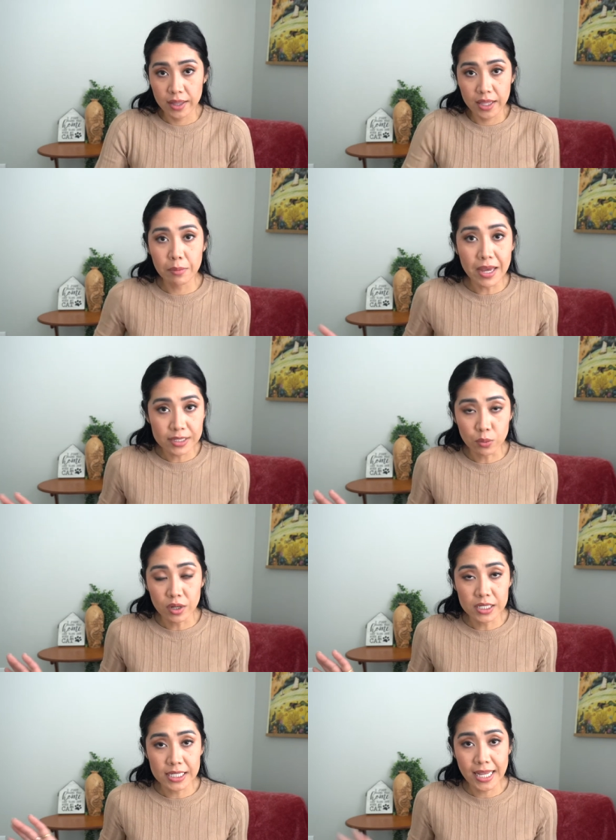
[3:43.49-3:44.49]
the best
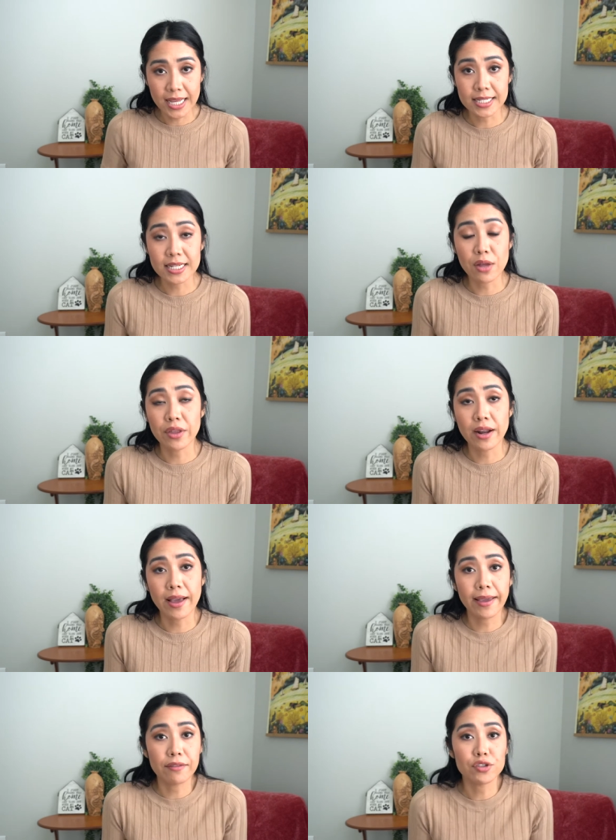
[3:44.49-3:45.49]
ones hands down that I
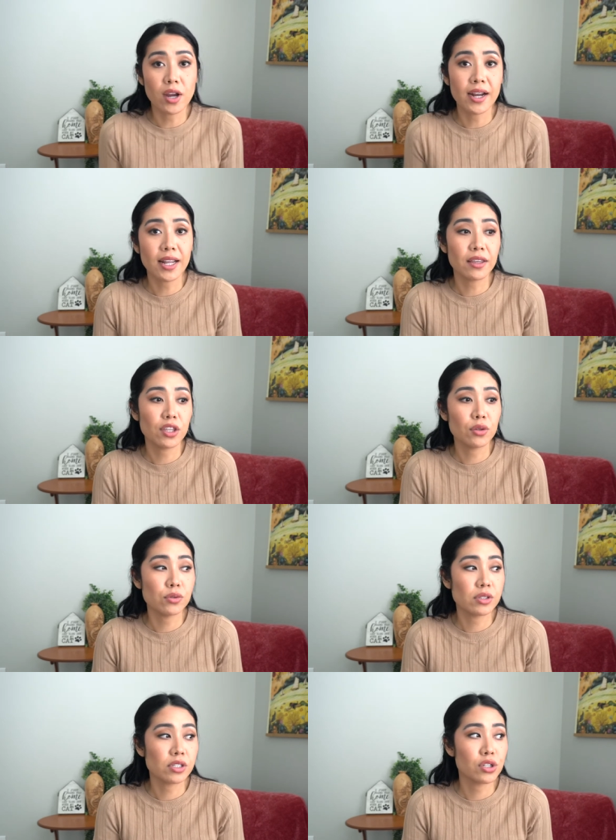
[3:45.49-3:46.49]
have tried. I
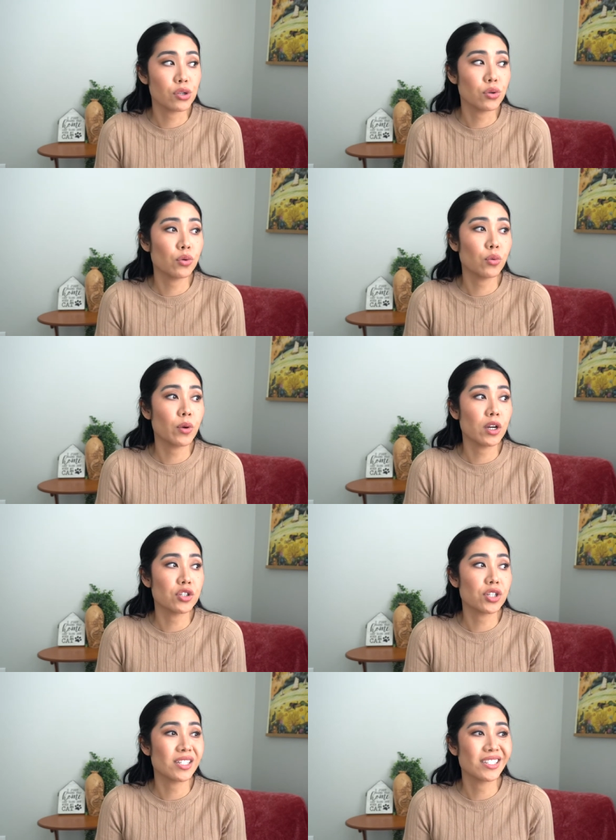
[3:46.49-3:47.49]
used to wear
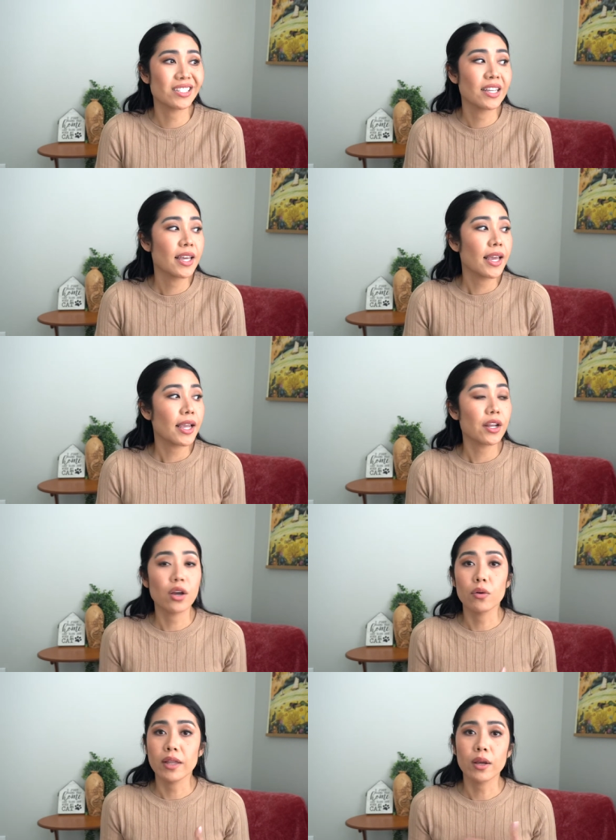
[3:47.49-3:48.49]
just, you
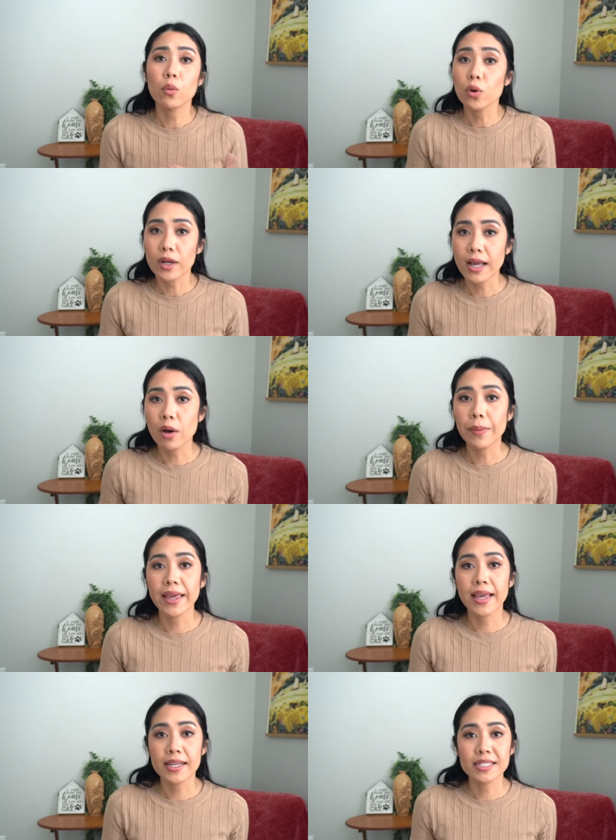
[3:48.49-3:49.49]
know, like workout
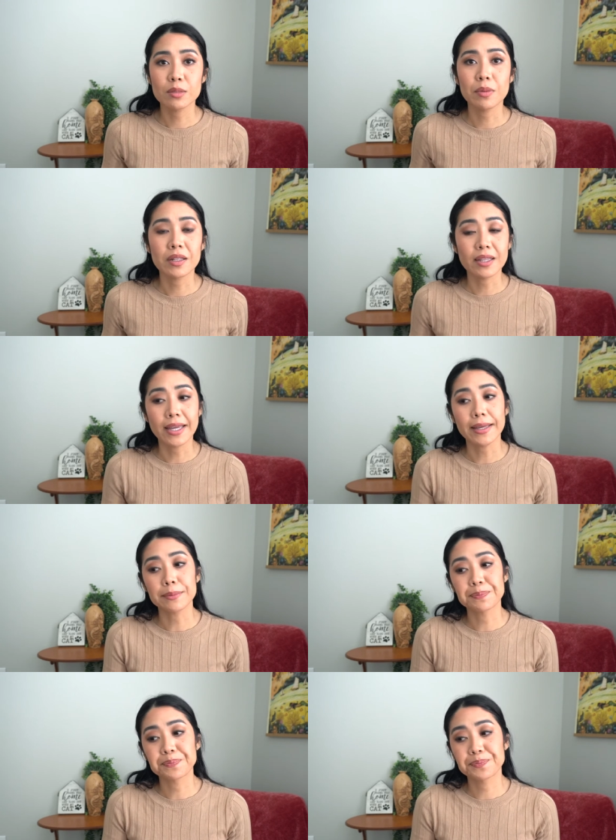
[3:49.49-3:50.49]
pants, but like
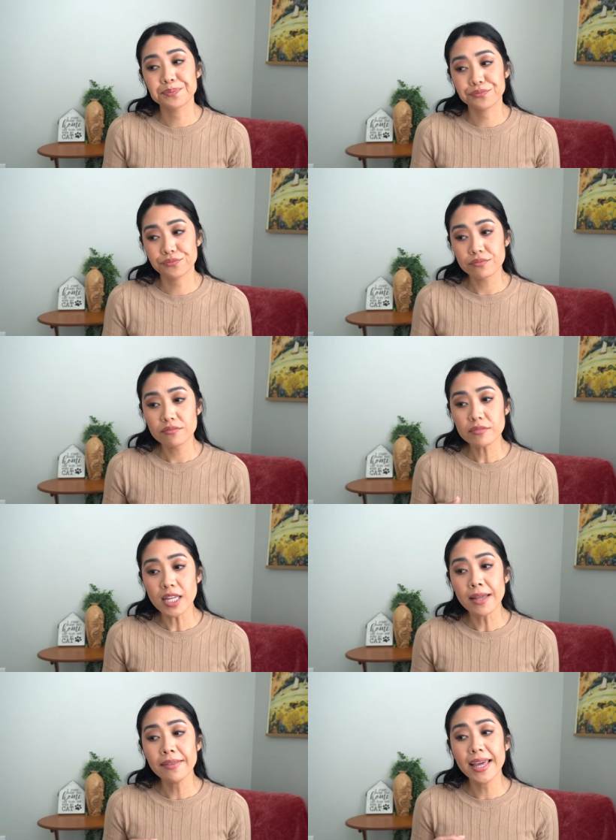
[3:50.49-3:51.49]

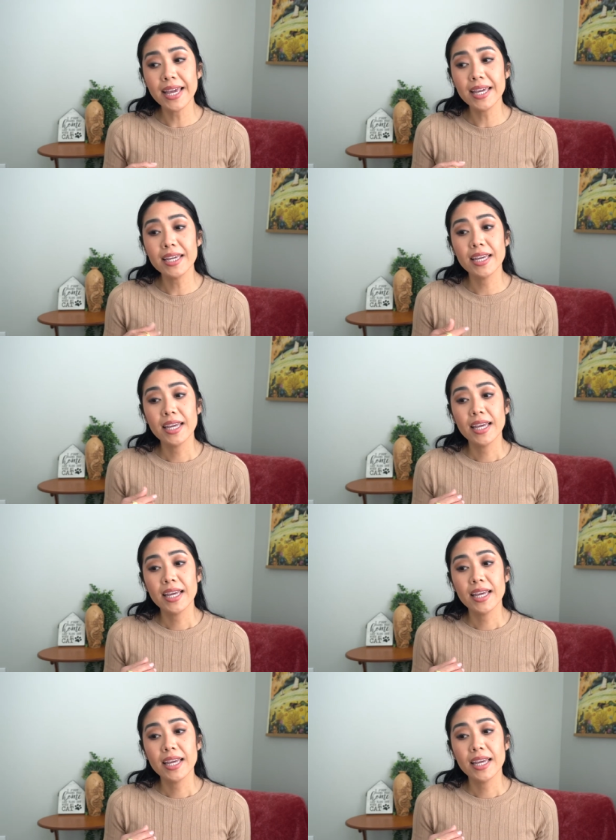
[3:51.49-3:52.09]
they